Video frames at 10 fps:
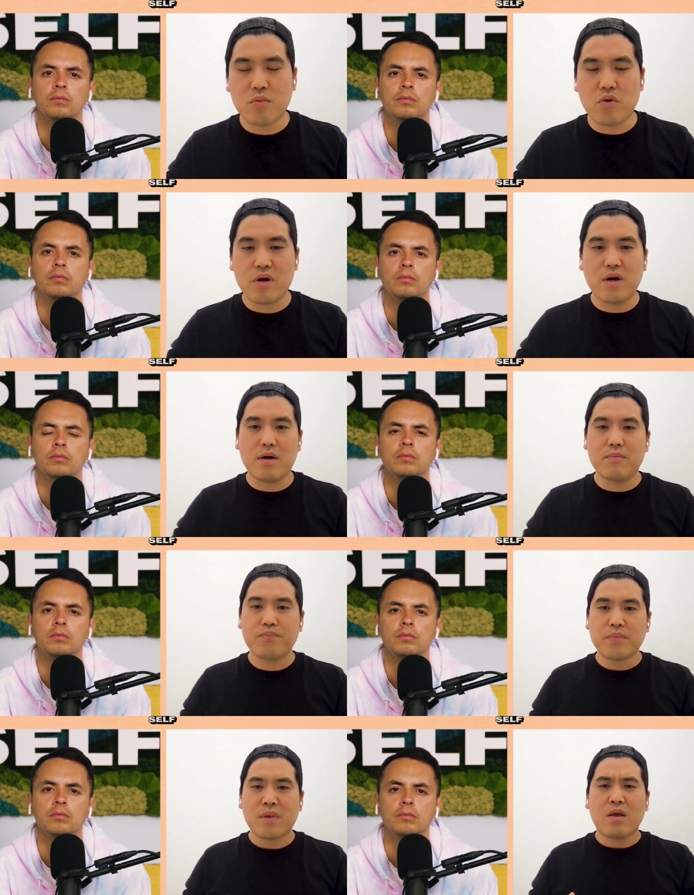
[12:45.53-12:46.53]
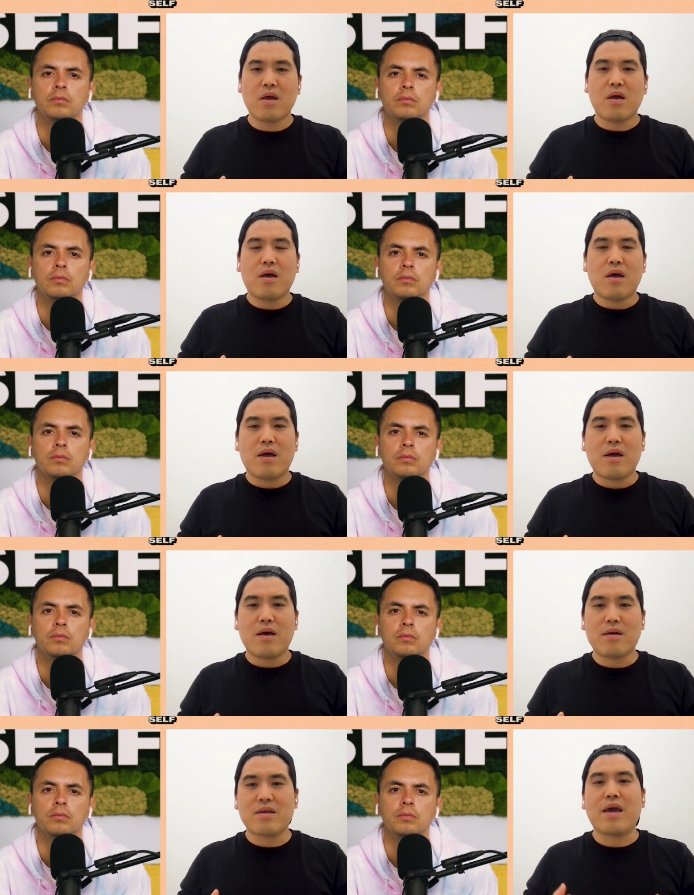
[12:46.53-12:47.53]
Speaker 1: more um,
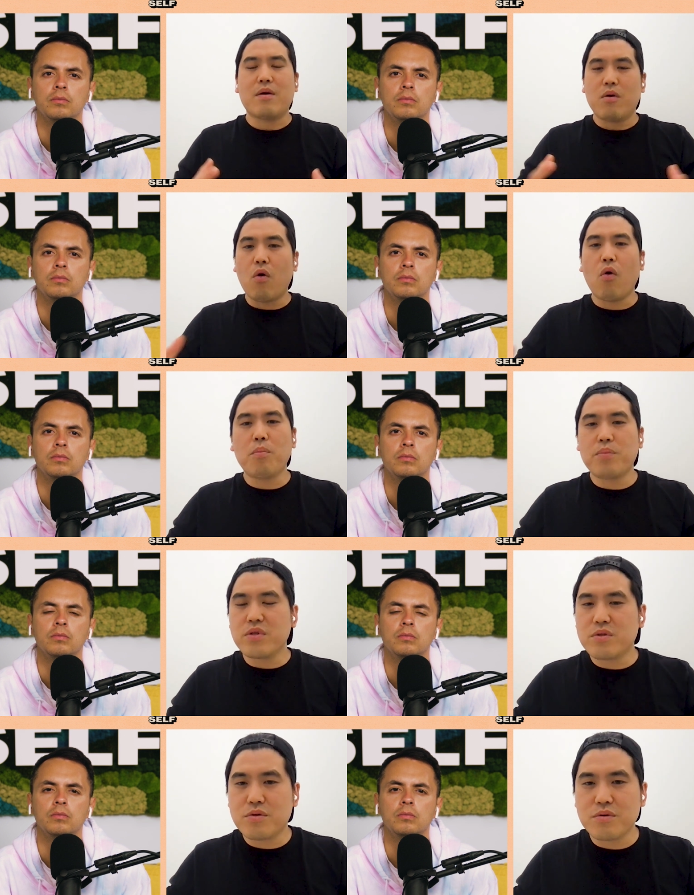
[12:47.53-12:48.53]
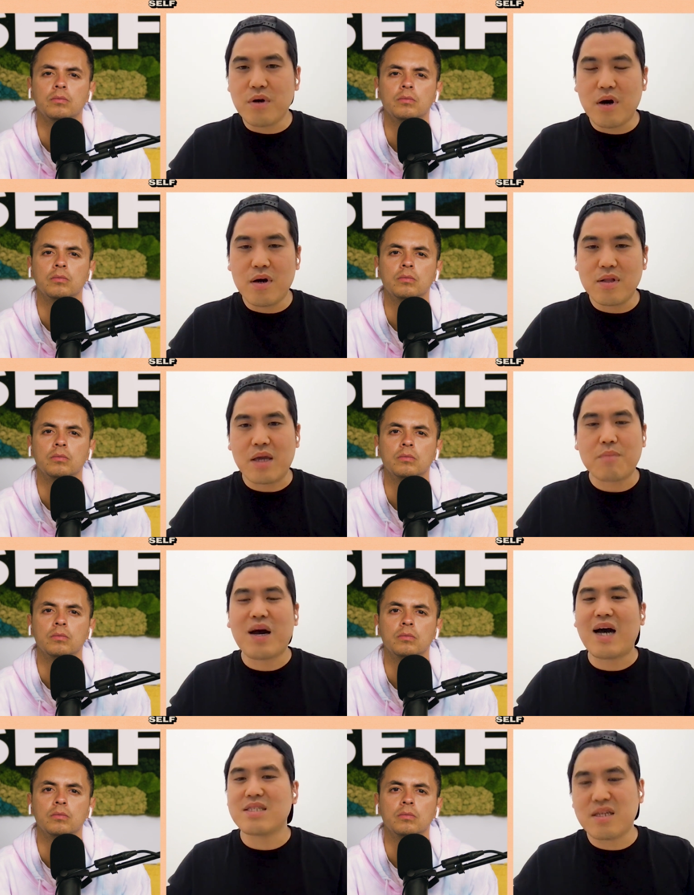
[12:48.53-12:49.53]
yeah open to uh, like
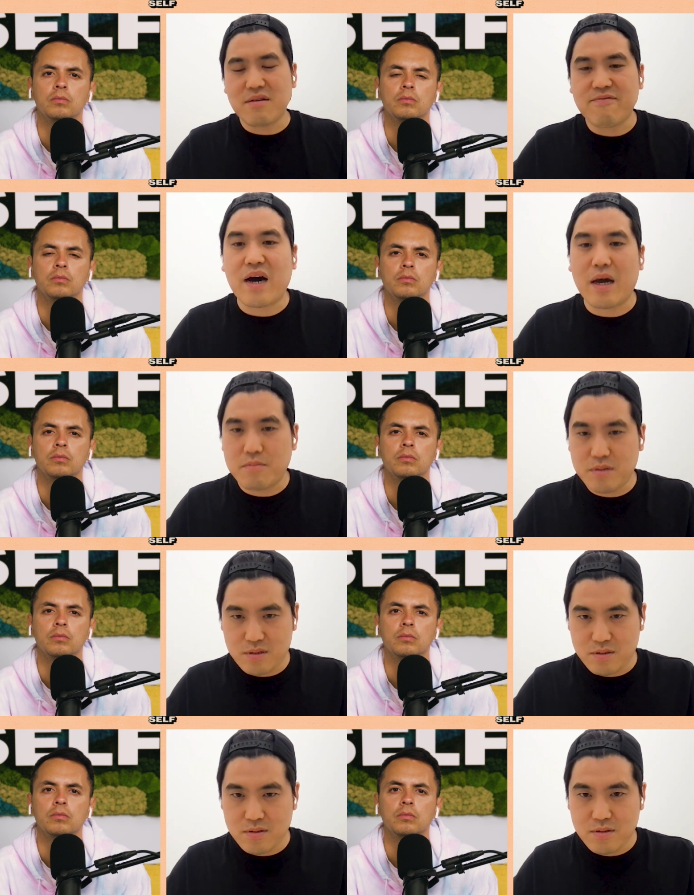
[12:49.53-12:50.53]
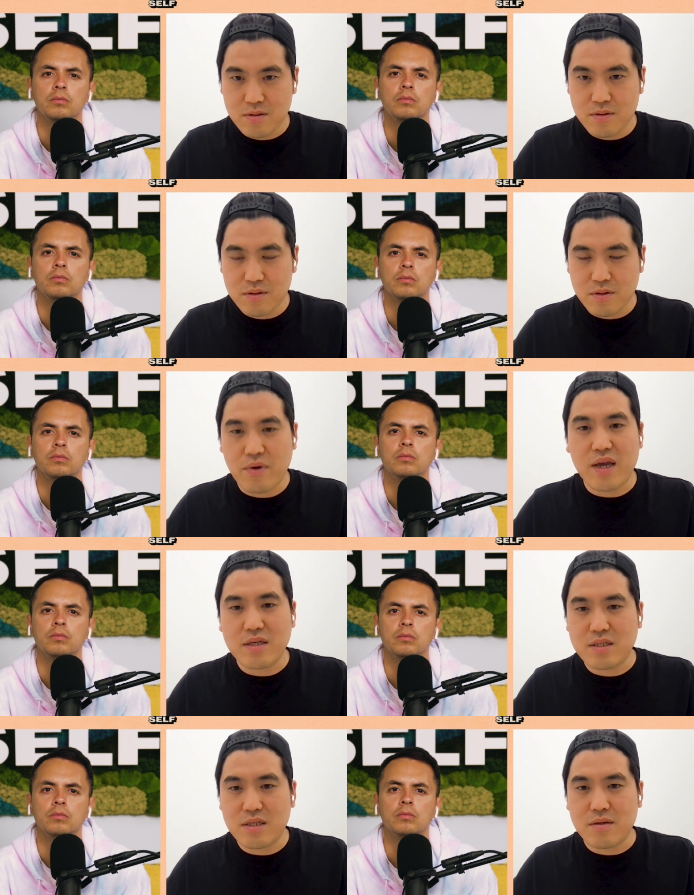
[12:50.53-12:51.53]
positive vibes, the way I
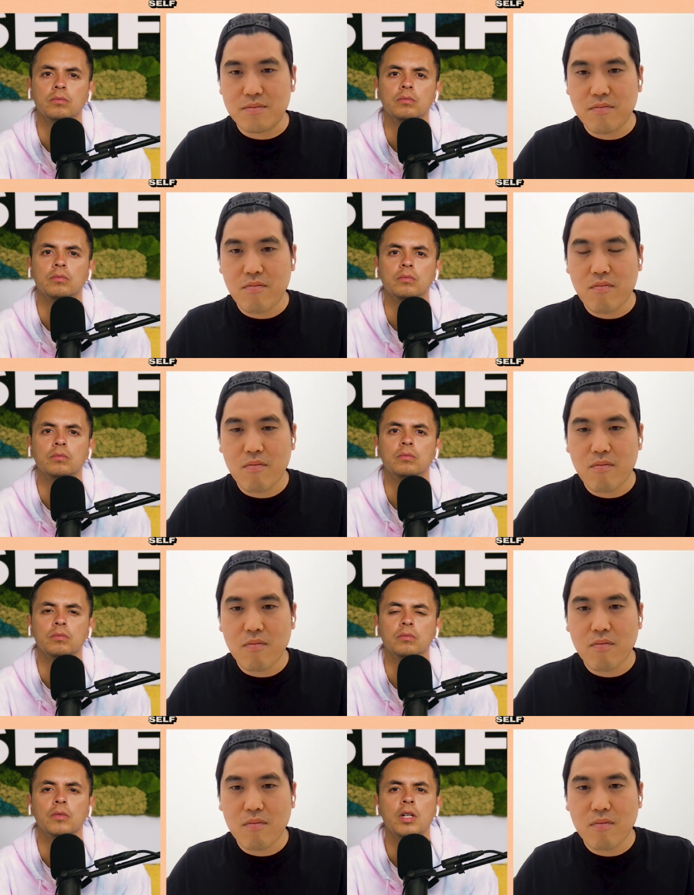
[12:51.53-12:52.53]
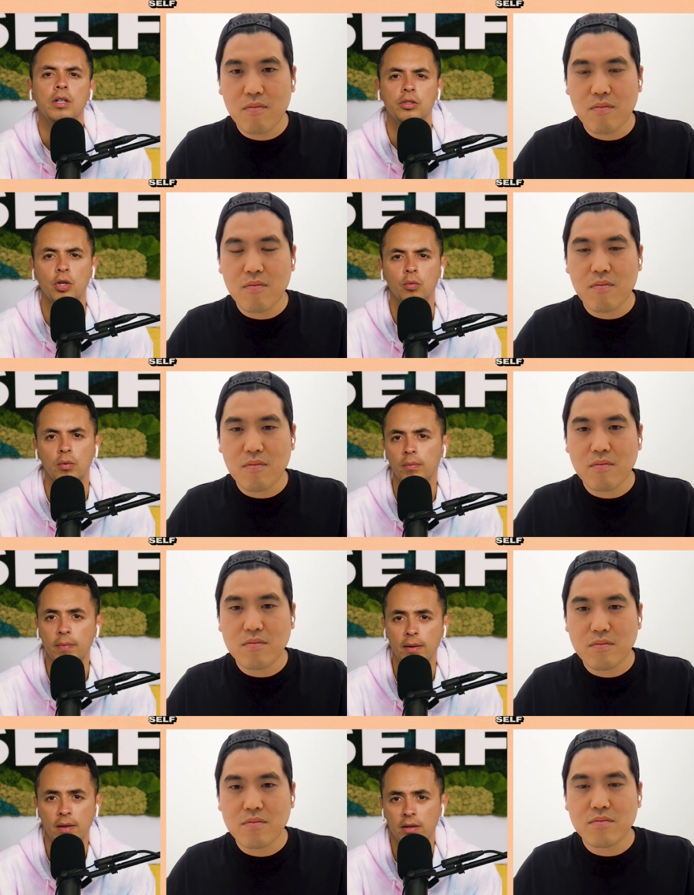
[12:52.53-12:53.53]
Speaker 2: see. Mm. So
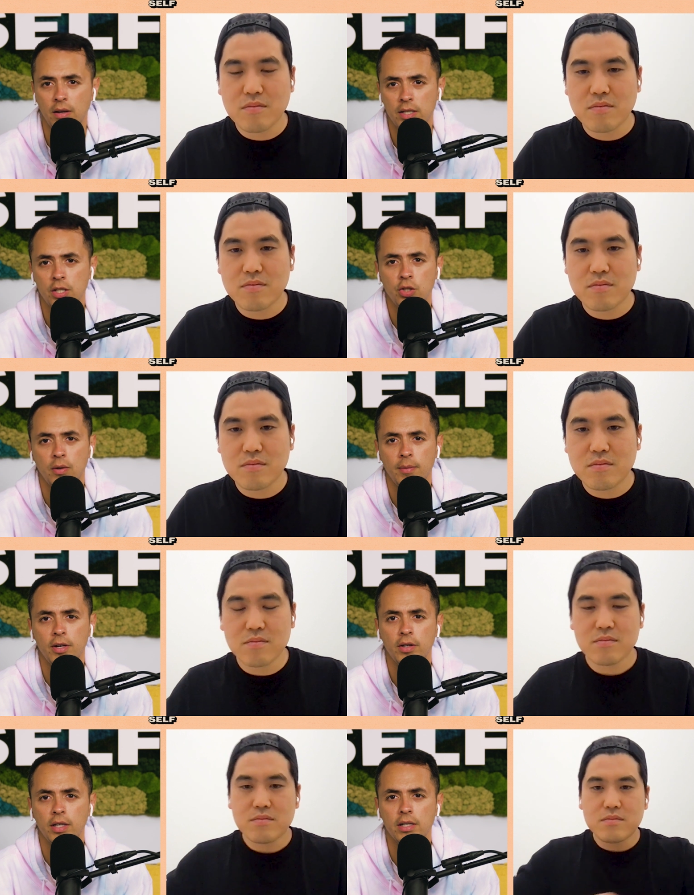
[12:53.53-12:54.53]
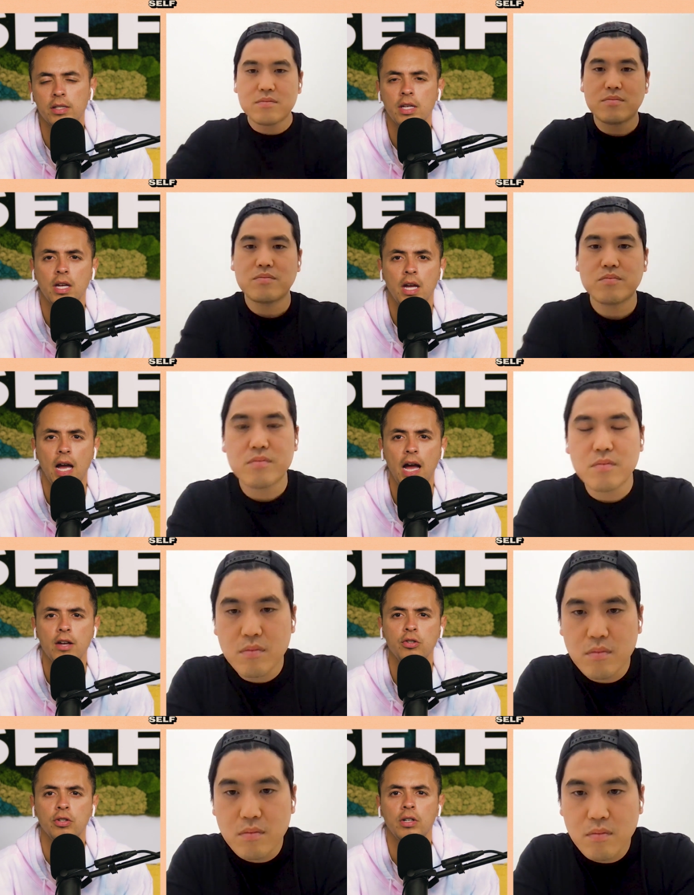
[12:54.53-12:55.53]
essentially, what I'm hearing is,
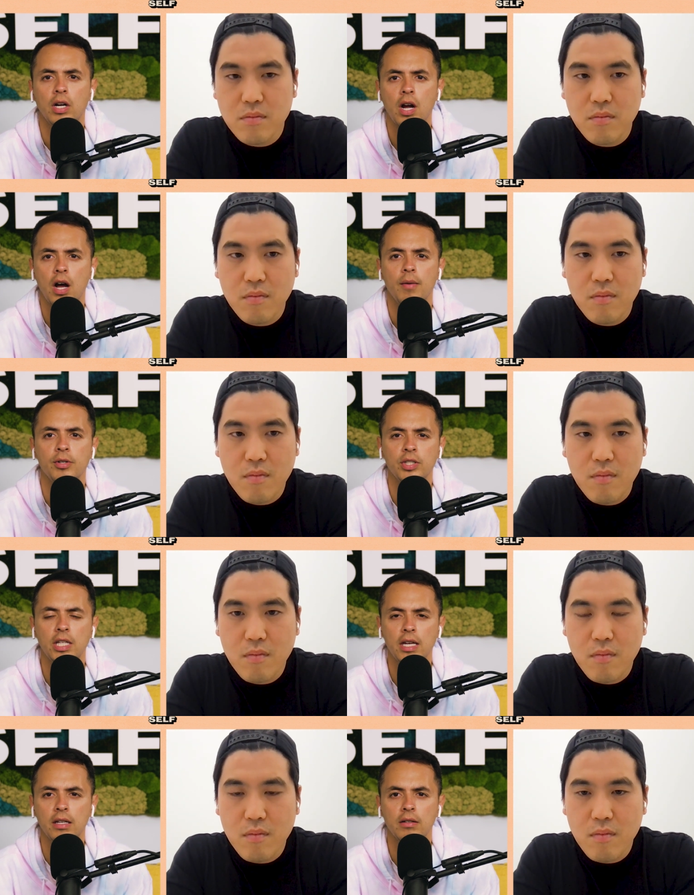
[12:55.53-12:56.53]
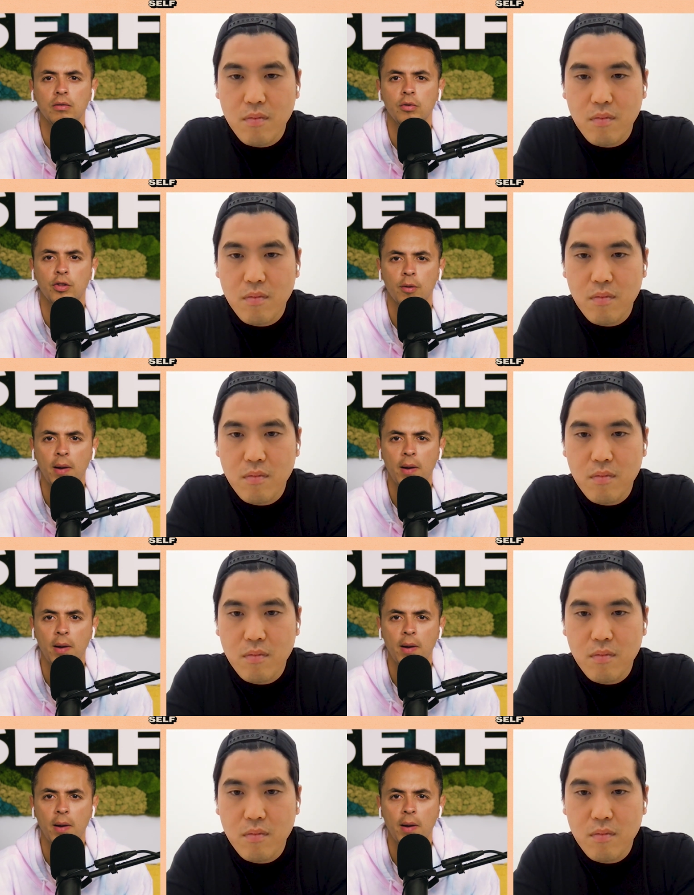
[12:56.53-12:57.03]
as you're in a calmer state with your